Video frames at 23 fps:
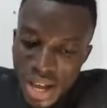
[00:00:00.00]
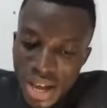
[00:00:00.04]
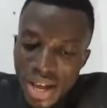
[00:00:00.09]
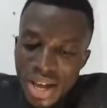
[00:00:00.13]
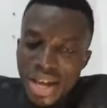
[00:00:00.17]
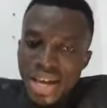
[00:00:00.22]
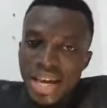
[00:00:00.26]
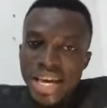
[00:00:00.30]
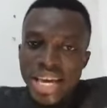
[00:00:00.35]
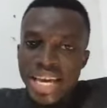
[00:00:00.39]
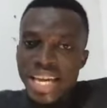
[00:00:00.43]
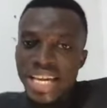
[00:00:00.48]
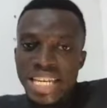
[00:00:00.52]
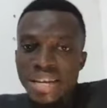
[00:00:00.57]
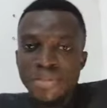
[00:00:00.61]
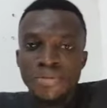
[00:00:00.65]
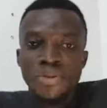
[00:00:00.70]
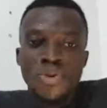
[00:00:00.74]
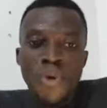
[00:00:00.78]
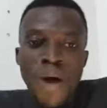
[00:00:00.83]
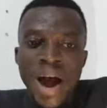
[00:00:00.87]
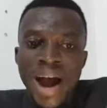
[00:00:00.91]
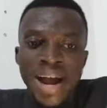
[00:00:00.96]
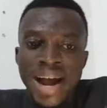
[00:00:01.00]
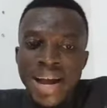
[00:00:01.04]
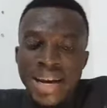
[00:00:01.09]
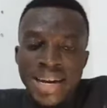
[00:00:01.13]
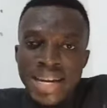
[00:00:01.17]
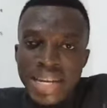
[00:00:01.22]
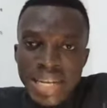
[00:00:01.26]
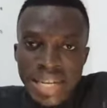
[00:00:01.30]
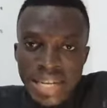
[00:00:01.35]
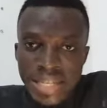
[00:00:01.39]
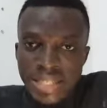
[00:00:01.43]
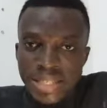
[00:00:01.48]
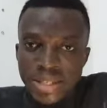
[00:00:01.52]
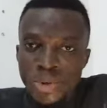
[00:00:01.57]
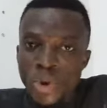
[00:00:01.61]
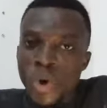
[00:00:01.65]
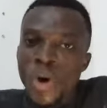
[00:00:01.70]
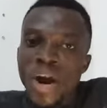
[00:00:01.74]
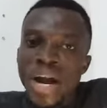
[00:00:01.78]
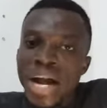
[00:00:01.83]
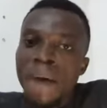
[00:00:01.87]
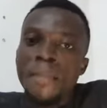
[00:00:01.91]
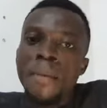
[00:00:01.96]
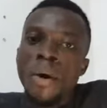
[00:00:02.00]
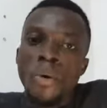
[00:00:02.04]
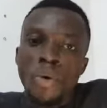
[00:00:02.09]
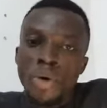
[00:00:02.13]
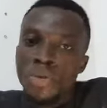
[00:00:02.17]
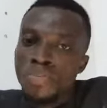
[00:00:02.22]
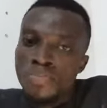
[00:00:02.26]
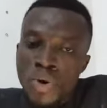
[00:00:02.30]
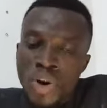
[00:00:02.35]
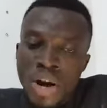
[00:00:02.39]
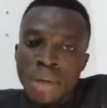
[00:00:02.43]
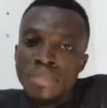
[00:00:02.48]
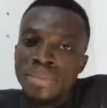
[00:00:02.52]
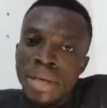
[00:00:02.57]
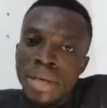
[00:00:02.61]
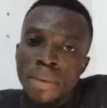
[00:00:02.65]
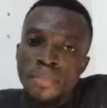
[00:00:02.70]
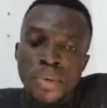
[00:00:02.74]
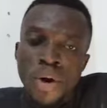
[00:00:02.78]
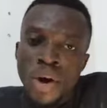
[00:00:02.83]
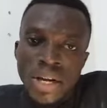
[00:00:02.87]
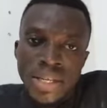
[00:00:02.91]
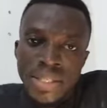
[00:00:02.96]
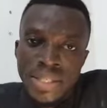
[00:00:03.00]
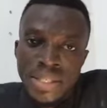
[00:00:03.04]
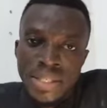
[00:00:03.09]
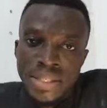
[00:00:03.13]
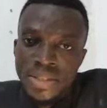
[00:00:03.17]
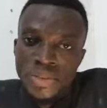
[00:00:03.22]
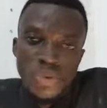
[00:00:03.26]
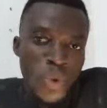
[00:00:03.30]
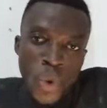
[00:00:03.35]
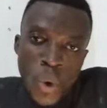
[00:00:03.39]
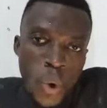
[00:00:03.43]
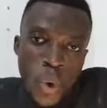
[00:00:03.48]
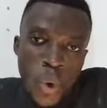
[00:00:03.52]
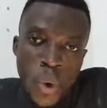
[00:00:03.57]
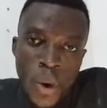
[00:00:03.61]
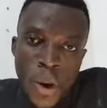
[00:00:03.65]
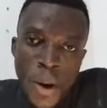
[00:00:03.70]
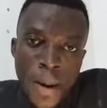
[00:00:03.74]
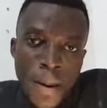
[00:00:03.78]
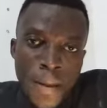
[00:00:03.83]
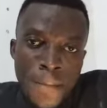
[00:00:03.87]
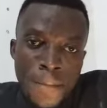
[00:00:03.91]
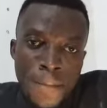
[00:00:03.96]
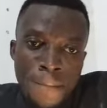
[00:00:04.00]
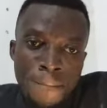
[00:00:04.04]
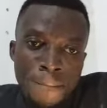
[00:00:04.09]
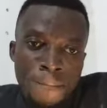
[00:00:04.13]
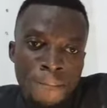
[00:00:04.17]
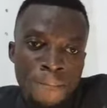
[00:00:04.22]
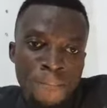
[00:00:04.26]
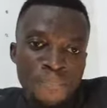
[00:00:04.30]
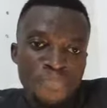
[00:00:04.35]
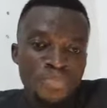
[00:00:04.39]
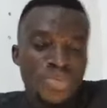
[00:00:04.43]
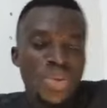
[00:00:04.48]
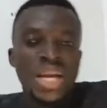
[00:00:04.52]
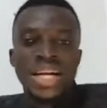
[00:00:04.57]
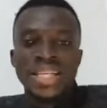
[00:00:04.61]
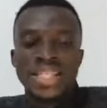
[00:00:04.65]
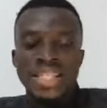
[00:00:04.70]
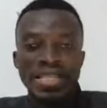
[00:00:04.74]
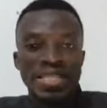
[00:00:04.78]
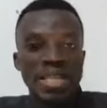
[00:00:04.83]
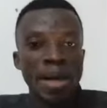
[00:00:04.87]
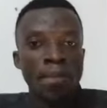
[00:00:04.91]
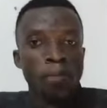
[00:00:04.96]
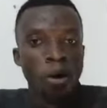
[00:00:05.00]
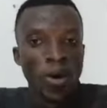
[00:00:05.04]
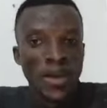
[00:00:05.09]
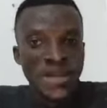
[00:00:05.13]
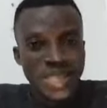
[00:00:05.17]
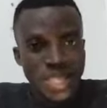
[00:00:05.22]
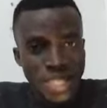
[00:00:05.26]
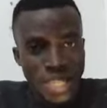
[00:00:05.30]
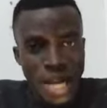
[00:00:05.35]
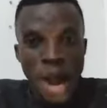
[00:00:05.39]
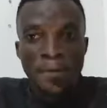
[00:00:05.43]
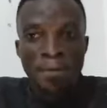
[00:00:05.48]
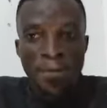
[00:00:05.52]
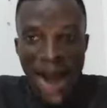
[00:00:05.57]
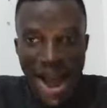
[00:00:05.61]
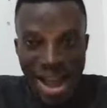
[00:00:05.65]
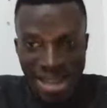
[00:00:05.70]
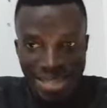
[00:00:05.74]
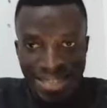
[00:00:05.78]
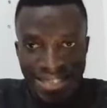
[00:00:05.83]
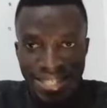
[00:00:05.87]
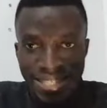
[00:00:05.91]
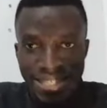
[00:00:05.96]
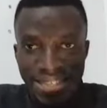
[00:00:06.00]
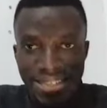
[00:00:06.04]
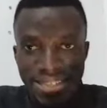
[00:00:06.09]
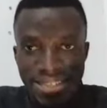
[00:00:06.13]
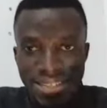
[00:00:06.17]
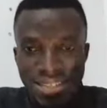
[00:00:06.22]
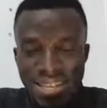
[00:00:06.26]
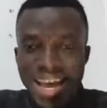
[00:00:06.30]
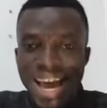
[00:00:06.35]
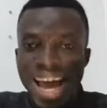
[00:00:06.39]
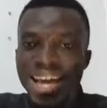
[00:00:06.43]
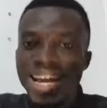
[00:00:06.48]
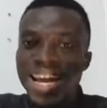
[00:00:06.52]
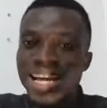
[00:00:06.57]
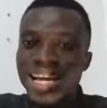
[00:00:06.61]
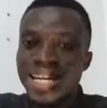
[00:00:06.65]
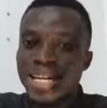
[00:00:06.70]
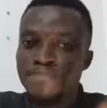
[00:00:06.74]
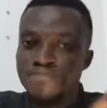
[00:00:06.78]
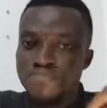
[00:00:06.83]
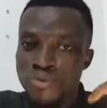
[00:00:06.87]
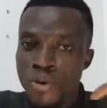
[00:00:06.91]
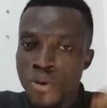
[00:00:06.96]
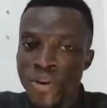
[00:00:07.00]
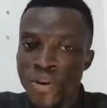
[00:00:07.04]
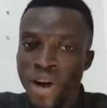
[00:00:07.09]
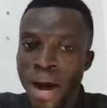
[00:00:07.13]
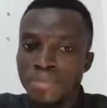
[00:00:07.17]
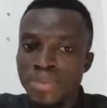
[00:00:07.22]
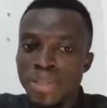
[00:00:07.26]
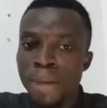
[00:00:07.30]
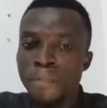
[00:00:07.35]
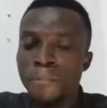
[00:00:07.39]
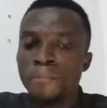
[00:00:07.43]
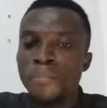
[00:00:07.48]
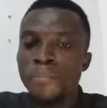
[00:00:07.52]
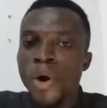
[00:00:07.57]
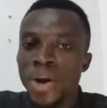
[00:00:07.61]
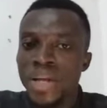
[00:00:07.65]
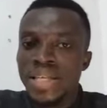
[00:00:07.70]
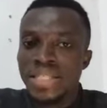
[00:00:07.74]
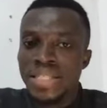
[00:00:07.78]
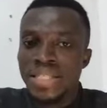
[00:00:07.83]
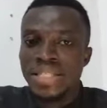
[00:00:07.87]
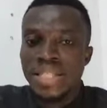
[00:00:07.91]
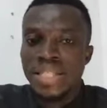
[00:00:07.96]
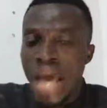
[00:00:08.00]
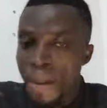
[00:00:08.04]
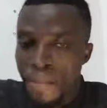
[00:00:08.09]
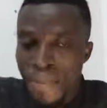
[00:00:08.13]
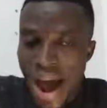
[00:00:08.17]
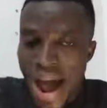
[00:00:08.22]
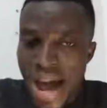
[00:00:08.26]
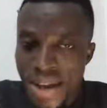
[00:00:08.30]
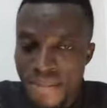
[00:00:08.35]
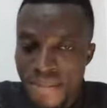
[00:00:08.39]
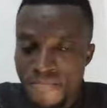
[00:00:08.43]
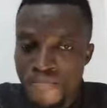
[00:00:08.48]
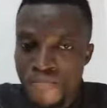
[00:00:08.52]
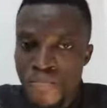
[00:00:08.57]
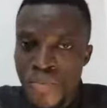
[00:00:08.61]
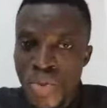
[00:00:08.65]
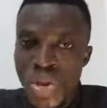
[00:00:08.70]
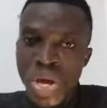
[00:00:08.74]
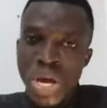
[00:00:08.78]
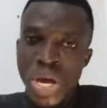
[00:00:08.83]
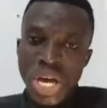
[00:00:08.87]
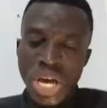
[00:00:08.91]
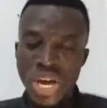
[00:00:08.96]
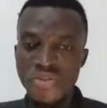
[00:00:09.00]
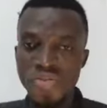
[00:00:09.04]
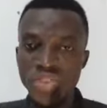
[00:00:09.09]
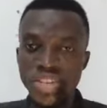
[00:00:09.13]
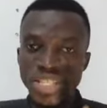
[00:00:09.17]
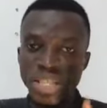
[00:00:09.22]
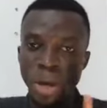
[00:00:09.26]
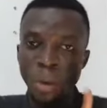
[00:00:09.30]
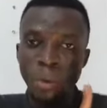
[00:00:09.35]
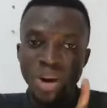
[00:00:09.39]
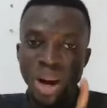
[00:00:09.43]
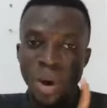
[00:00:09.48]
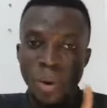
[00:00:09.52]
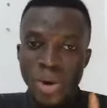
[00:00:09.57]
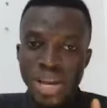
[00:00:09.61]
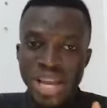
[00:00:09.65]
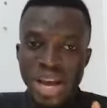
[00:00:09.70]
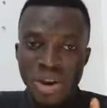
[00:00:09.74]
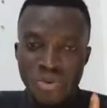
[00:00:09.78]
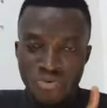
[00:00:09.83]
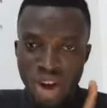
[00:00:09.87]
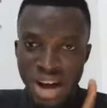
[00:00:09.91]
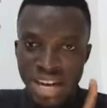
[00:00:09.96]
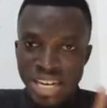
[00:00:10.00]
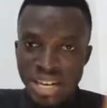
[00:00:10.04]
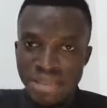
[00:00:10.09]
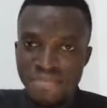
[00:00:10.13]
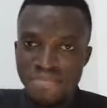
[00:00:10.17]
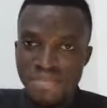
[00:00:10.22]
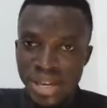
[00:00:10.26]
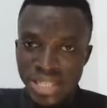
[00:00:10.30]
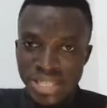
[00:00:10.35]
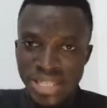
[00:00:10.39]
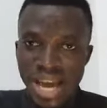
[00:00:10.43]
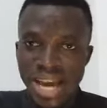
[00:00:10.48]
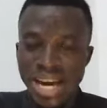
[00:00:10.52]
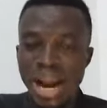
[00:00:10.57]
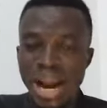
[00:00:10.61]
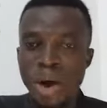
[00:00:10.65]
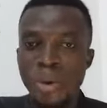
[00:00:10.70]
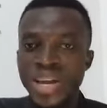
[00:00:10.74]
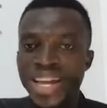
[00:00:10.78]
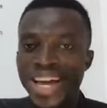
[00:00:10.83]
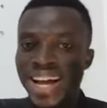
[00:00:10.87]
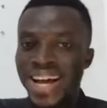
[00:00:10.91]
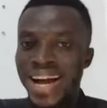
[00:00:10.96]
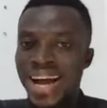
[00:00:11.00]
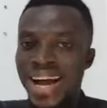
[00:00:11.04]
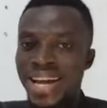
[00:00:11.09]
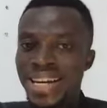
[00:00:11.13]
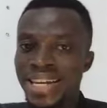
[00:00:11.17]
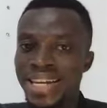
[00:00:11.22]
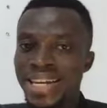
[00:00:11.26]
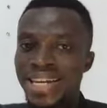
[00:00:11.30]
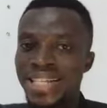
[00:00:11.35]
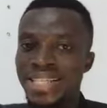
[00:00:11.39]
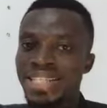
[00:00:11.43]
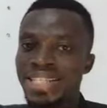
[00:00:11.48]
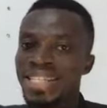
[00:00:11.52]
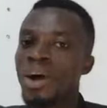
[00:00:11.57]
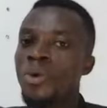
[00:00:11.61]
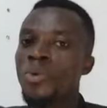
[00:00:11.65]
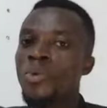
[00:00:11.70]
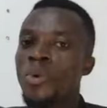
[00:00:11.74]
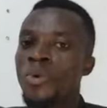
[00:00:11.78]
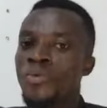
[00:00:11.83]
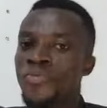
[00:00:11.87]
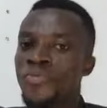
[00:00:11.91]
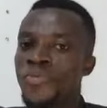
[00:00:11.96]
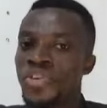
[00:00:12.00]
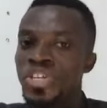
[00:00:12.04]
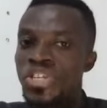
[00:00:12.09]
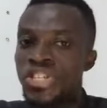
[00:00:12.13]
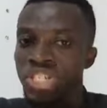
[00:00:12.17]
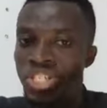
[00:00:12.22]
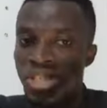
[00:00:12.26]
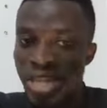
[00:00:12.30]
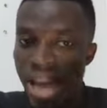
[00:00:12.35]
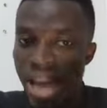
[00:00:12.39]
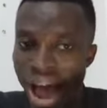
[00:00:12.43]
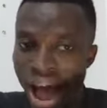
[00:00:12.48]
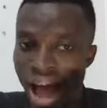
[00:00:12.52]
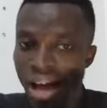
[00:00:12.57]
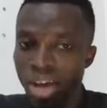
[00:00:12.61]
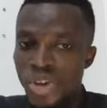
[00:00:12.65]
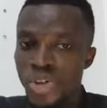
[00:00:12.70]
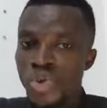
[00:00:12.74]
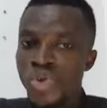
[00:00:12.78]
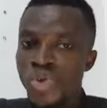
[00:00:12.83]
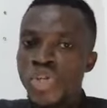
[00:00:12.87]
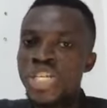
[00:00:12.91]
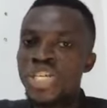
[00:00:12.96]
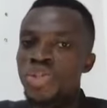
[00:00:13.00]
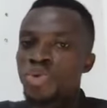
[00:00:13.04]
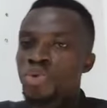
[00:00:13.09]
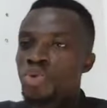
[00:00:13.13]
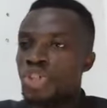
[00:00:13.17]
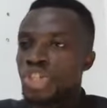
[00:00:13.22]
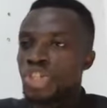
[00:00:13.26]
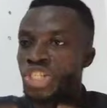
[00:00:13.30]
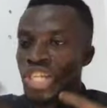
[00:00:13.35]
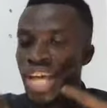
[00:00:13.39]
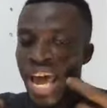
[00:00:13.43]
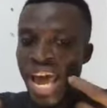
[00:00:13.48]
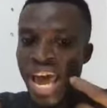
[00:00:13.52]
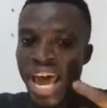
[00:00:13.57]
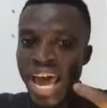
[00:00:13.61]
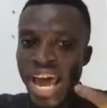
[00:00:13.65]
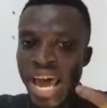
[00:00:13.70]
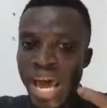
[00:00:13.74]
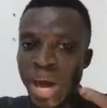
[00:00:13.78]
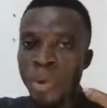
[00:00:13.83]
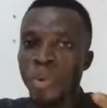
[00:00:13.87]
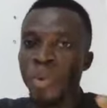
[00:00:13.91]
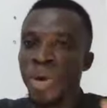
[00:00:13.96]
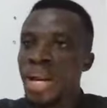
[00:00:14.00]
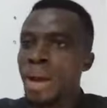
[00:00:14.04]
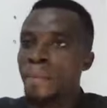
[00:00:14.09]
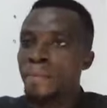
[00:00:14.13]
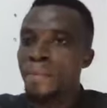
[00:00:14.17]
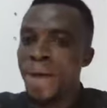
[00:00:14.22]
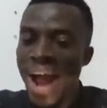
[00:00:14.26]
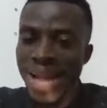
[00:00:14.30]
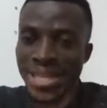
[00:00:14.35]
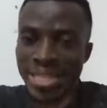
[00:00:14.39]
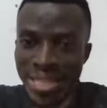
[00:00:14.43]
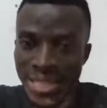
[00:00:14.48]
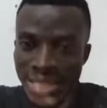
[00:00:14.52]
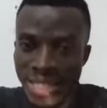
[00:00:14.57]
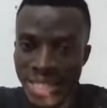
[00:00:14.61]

individual candidates don't come out with programs and policies. No. It is the political party and the programs and policies ever. Even so, when we're running mate and now we're candidates, now we're visioner, you need to share with the party.